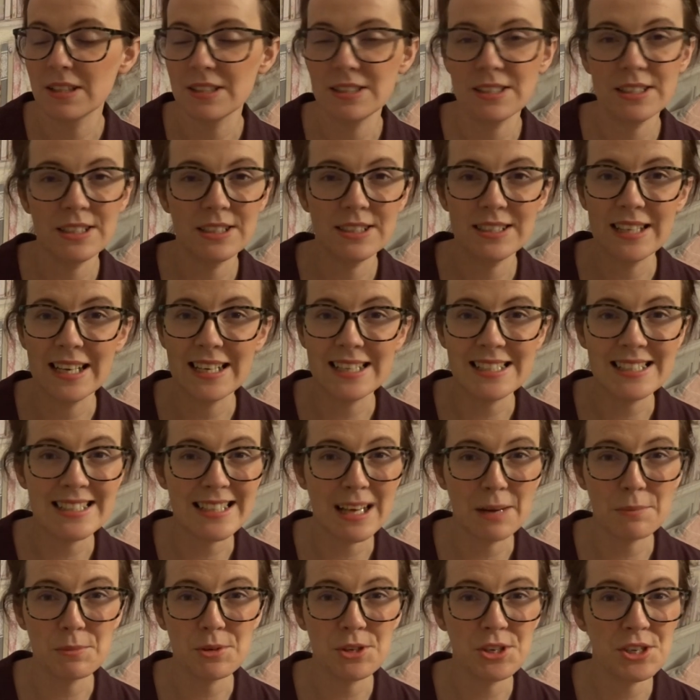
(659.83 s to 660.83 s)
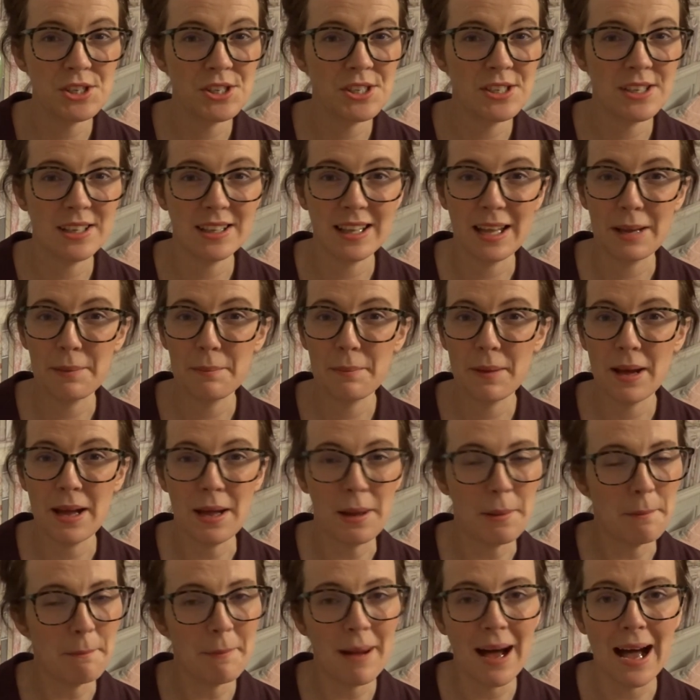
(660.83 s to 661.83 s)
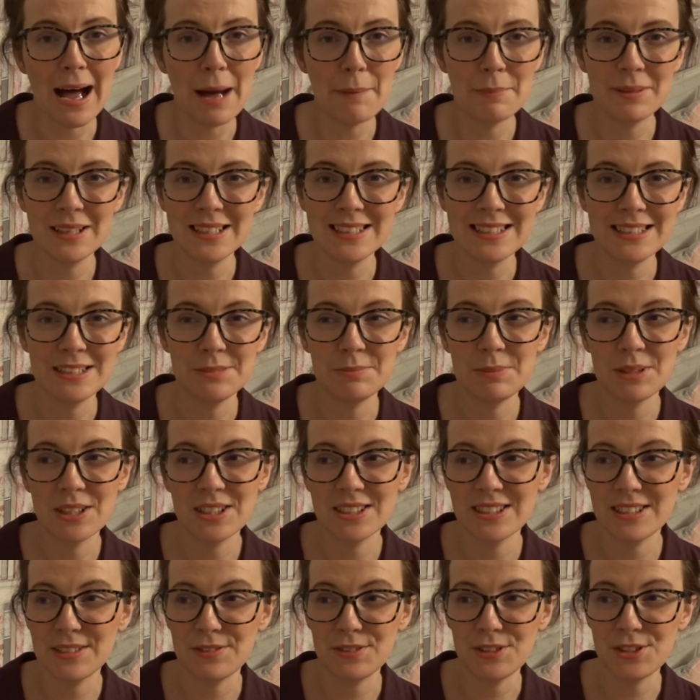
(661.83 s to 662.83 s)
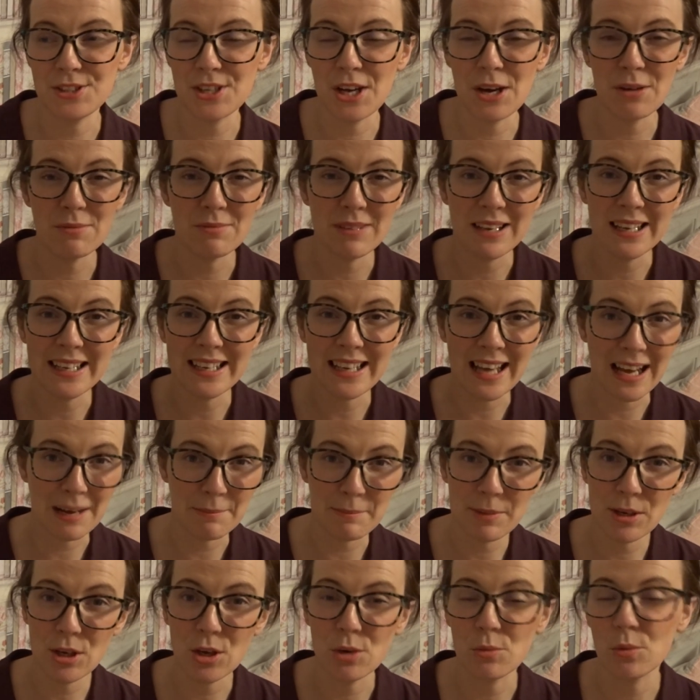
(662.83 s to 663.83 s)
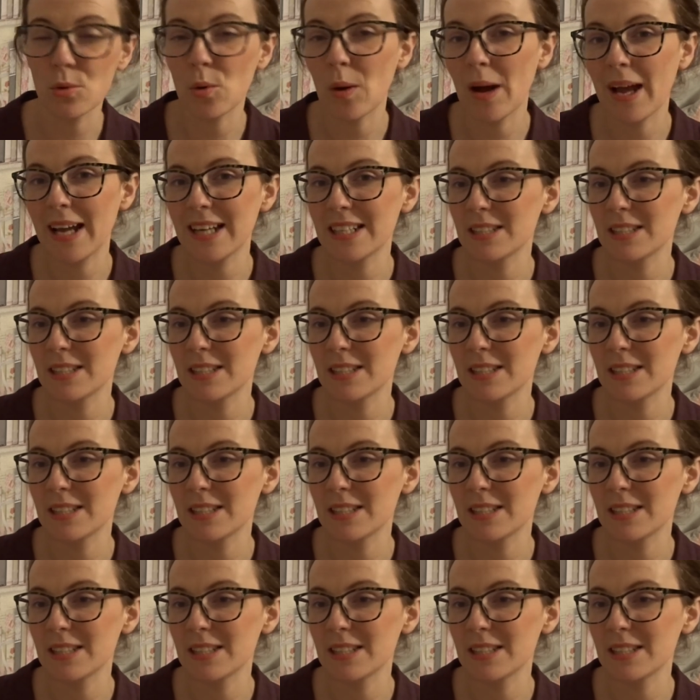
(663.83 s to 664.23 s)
You're taking sandwiches to like park places, because if you don't, it can become quite